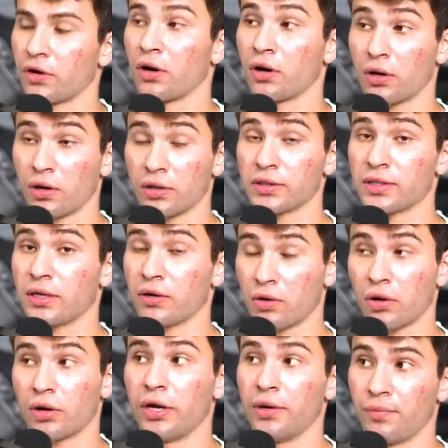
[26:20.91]
car content
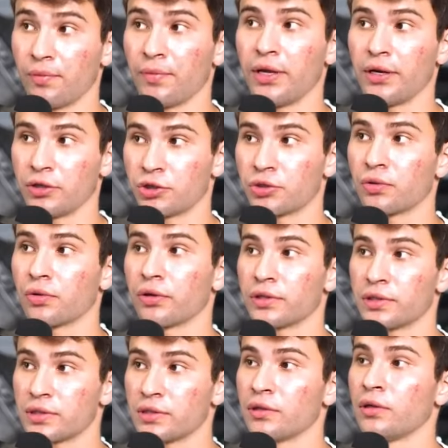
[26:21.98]
are implementing
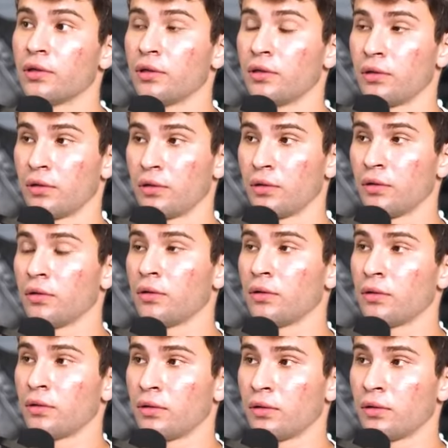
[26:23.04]
shorts yeah